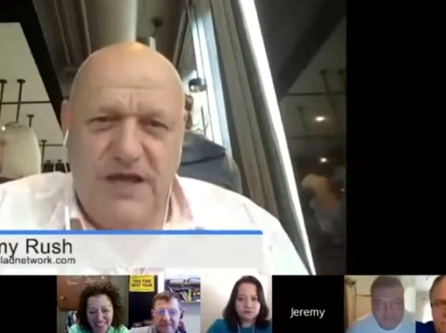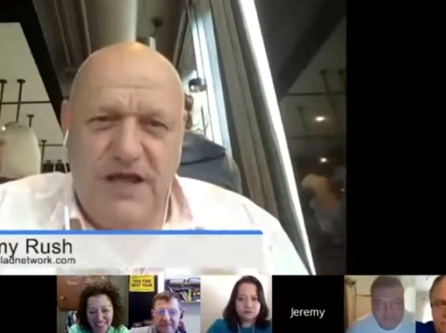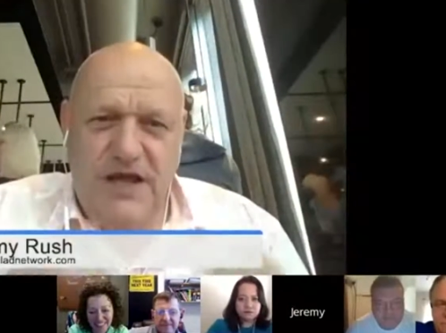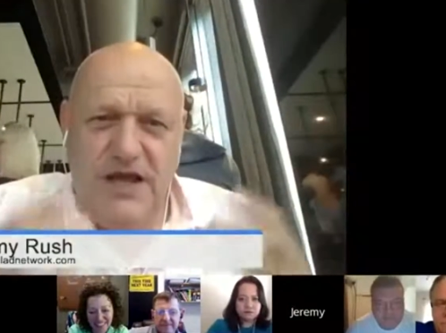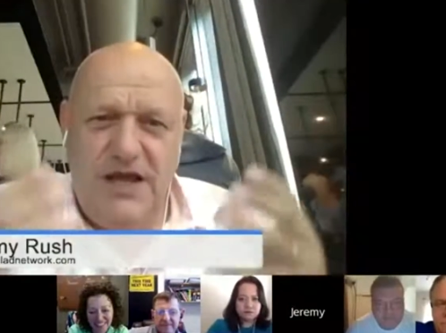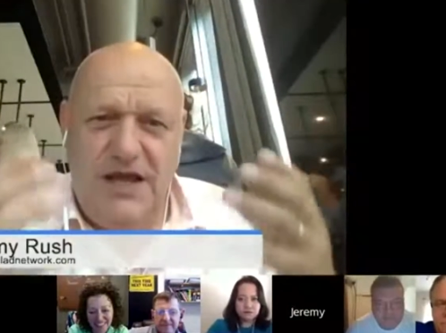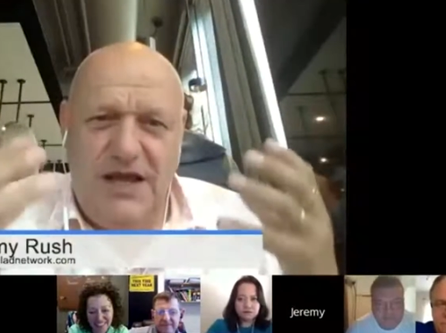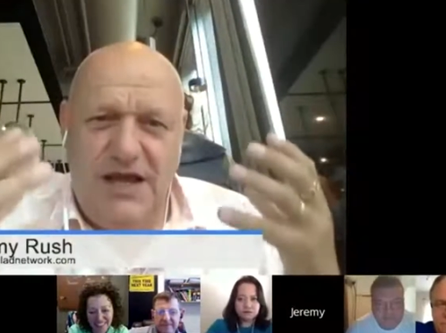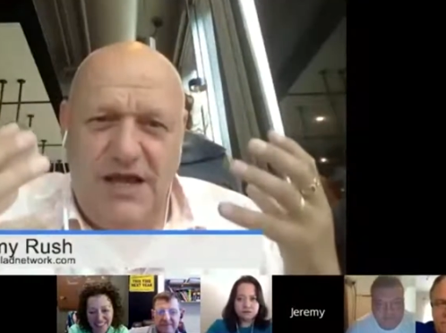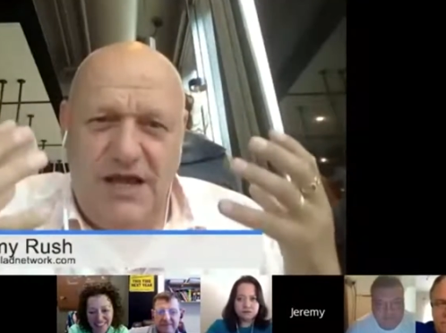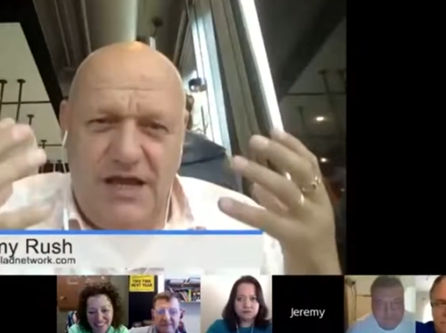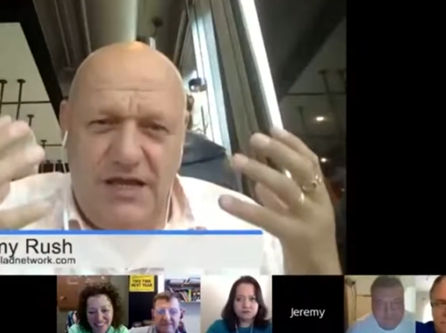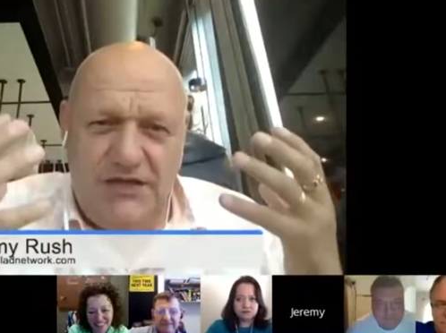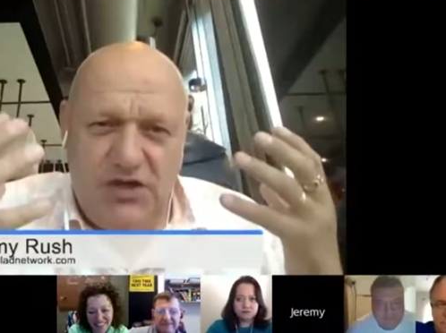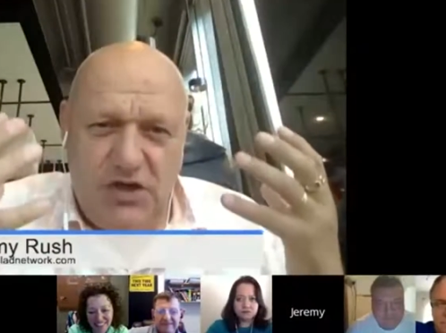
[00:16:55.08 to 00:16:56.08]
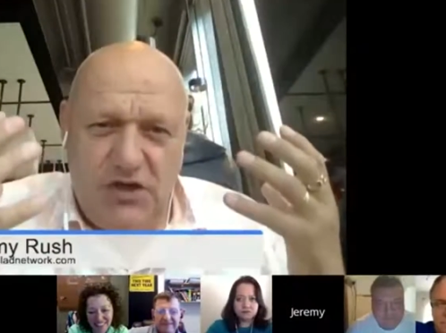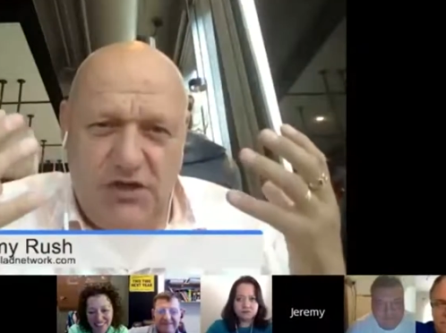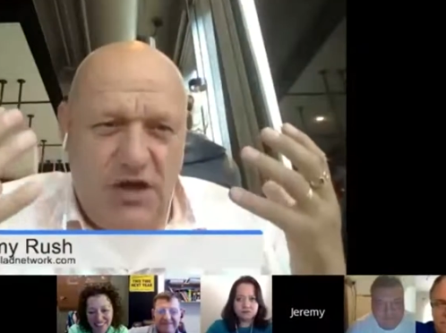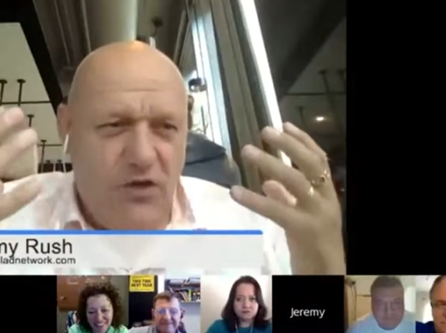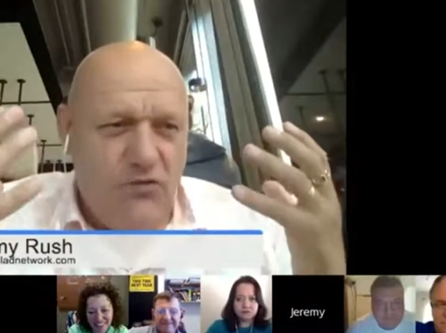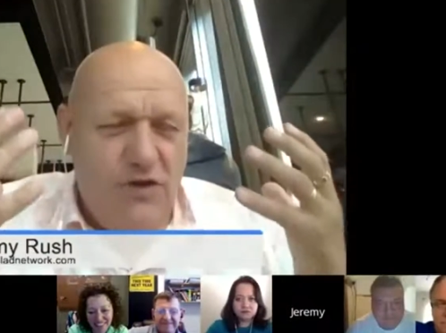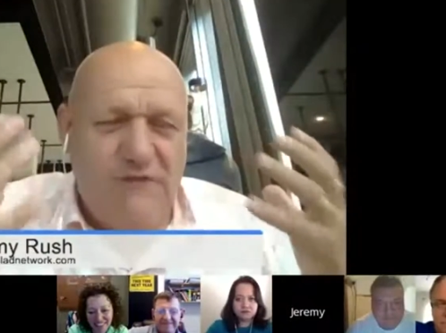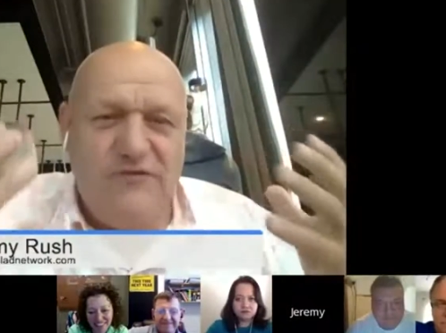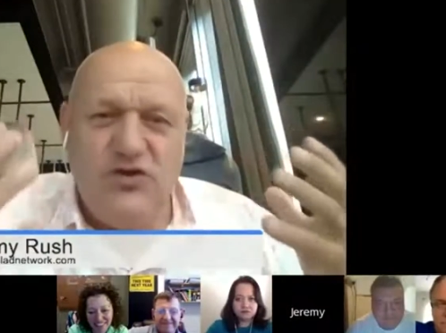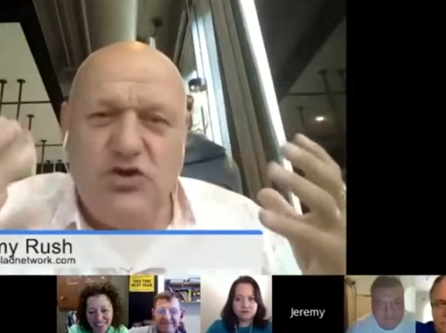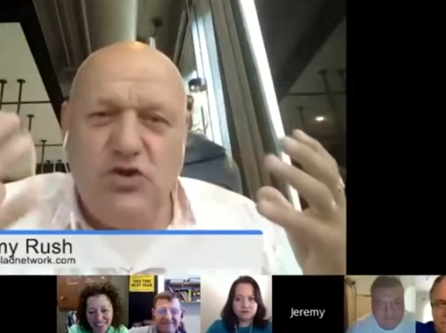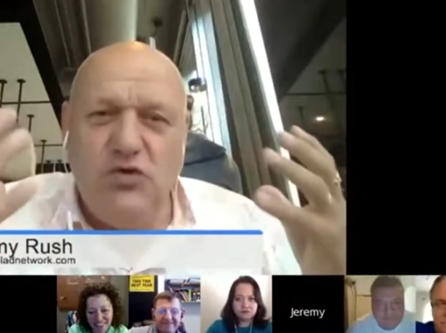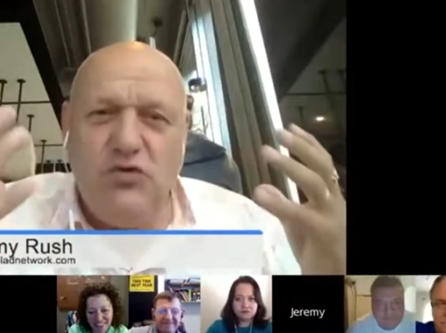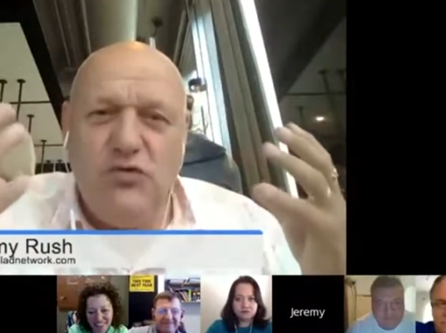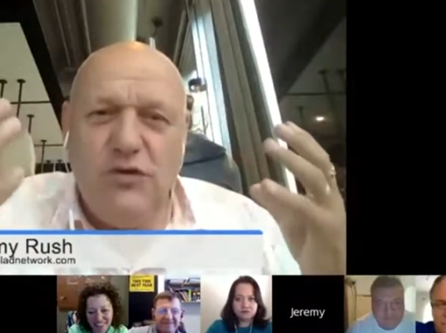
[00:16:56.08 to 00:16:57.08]
It's a revenue,
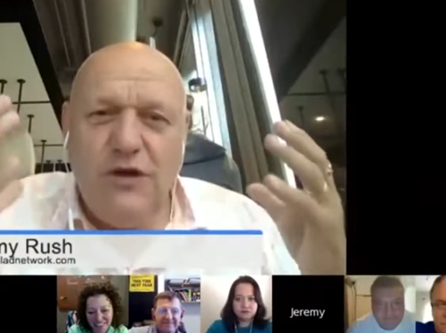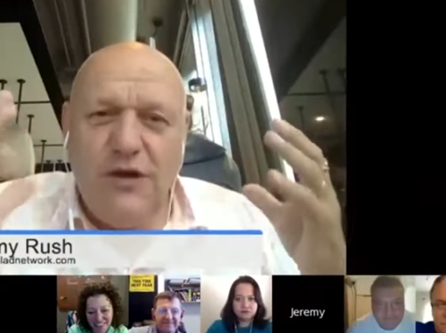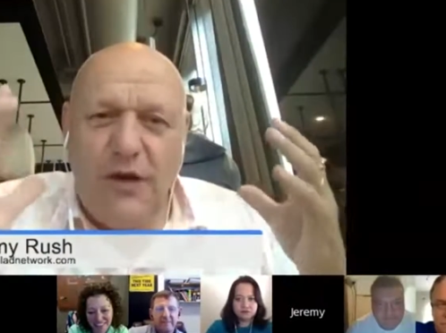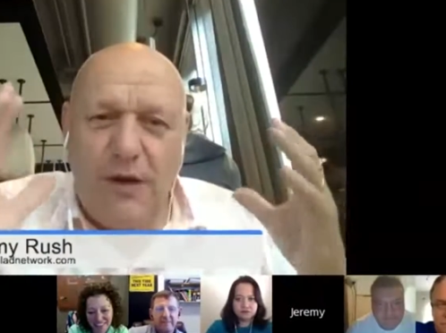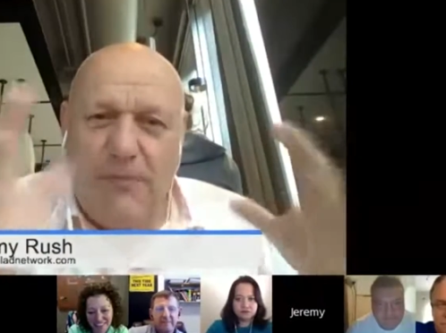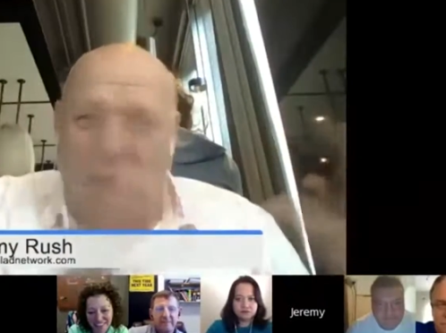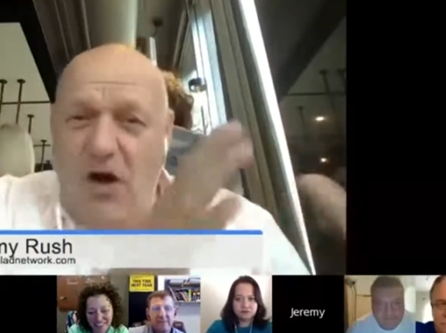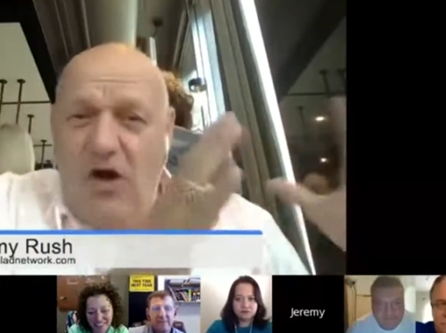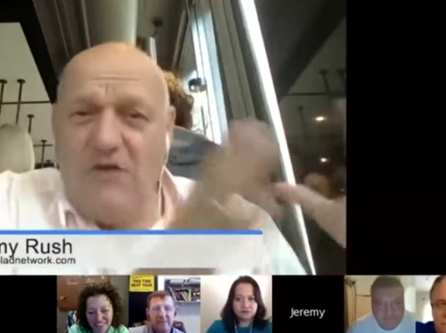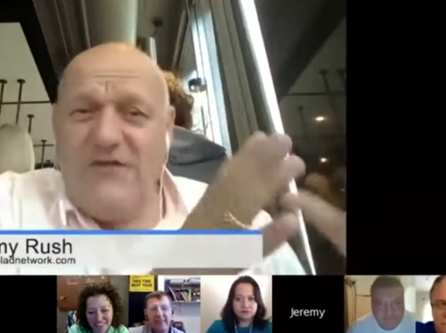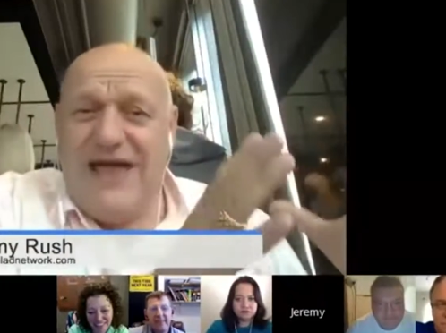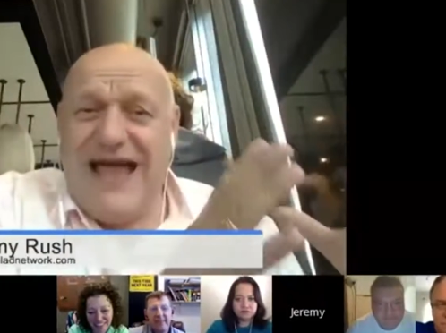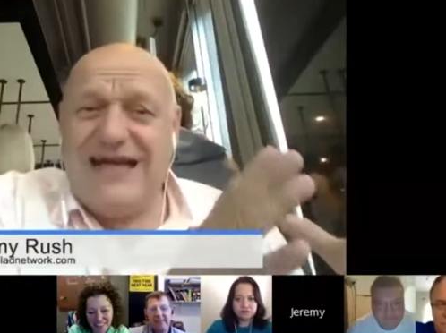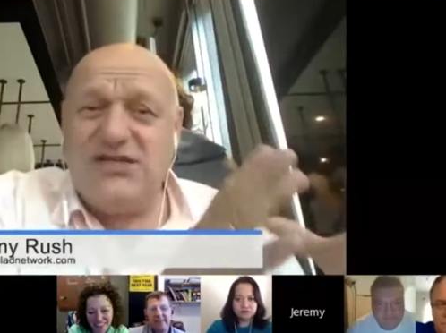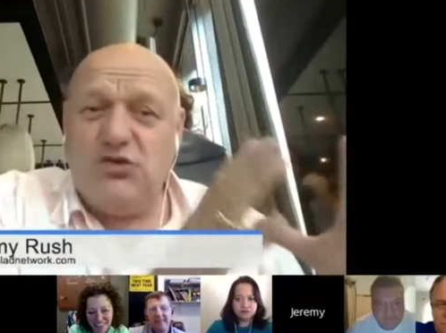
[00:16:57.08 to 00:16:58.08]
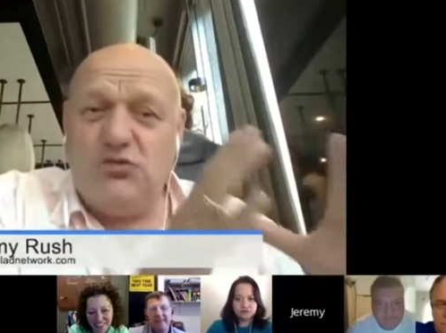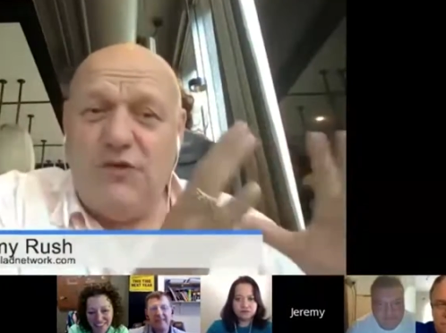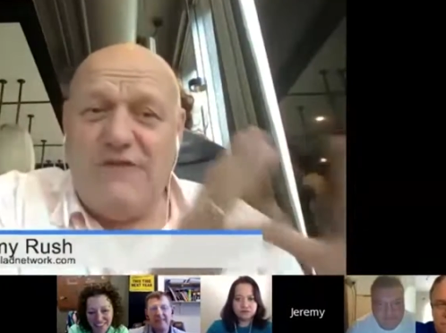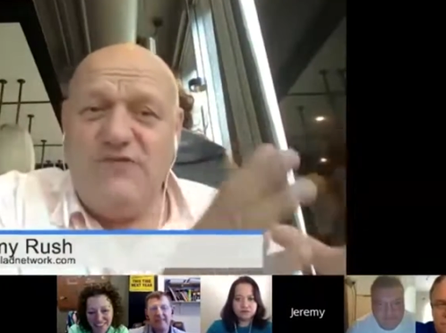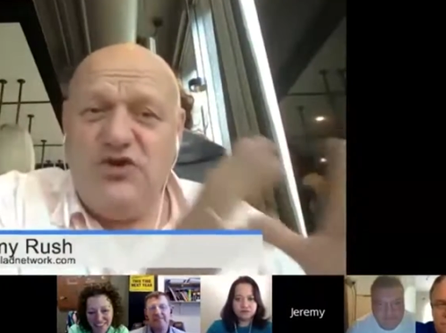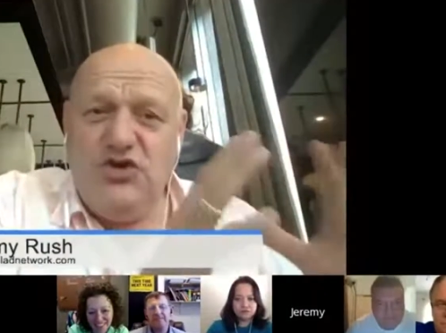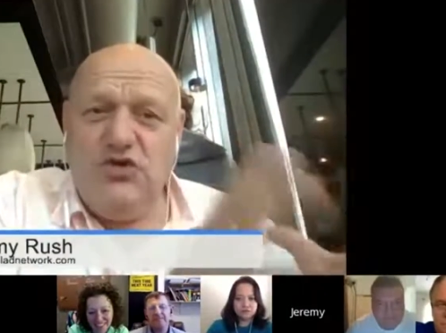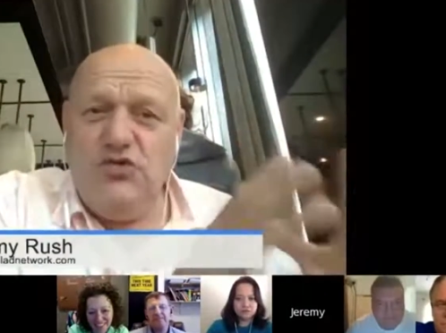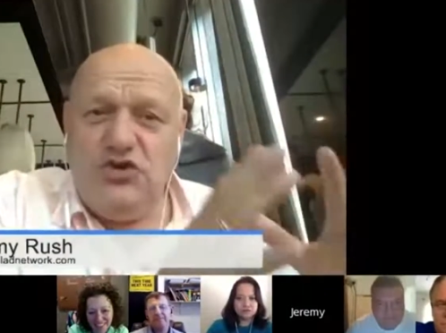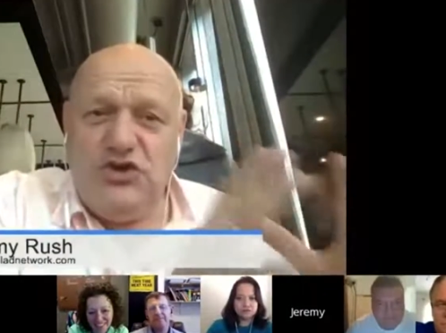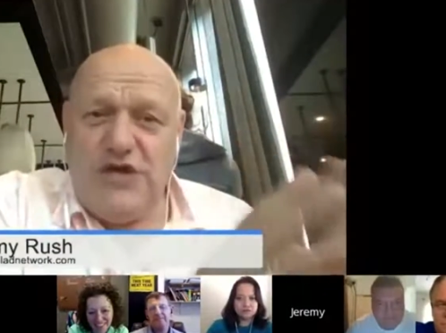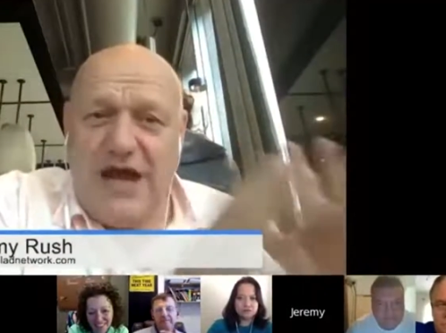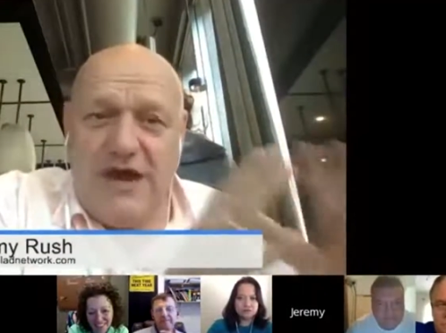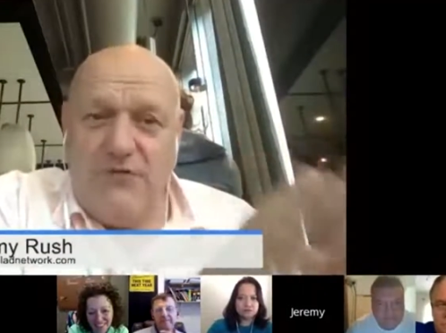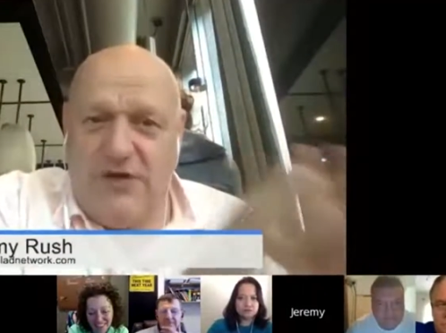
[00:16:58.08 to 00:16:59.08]
a part of it has a revenue sharing
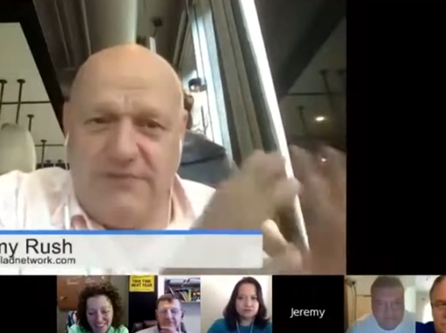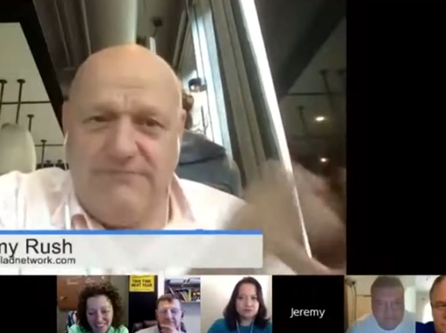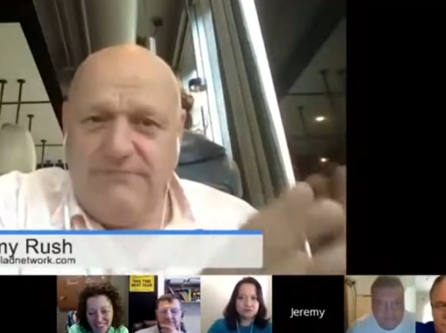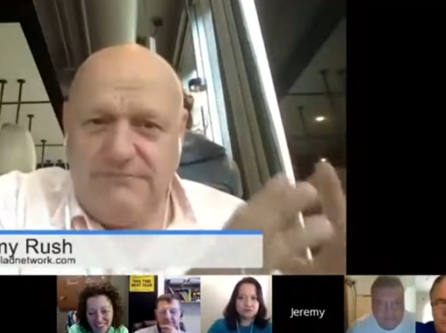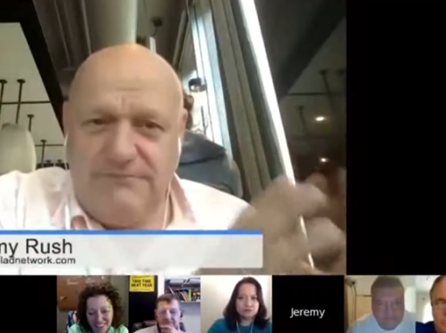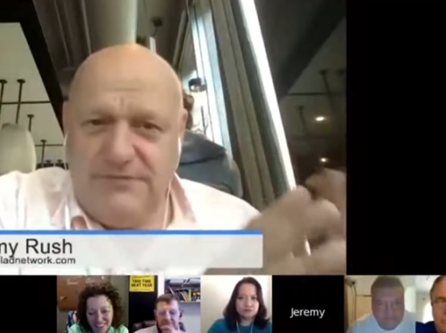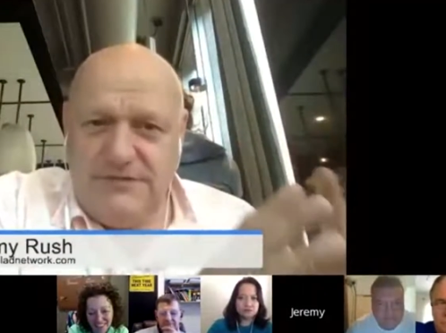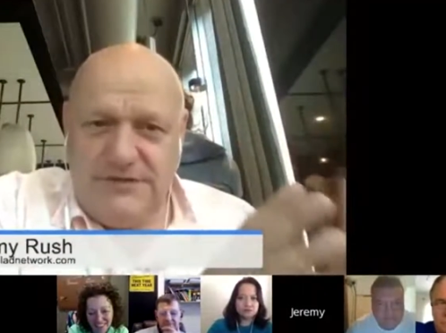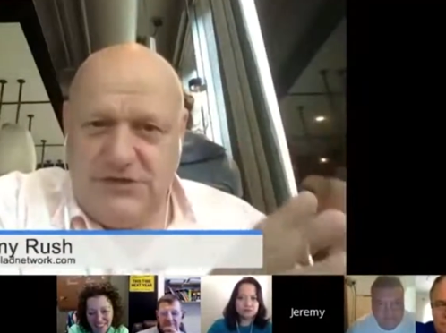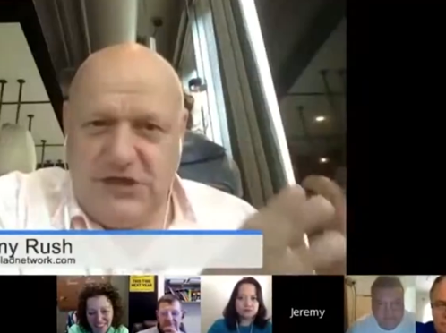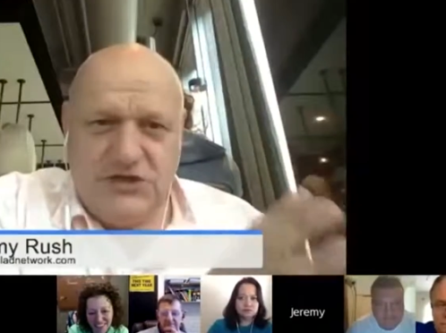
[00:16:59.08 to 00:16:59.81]
system.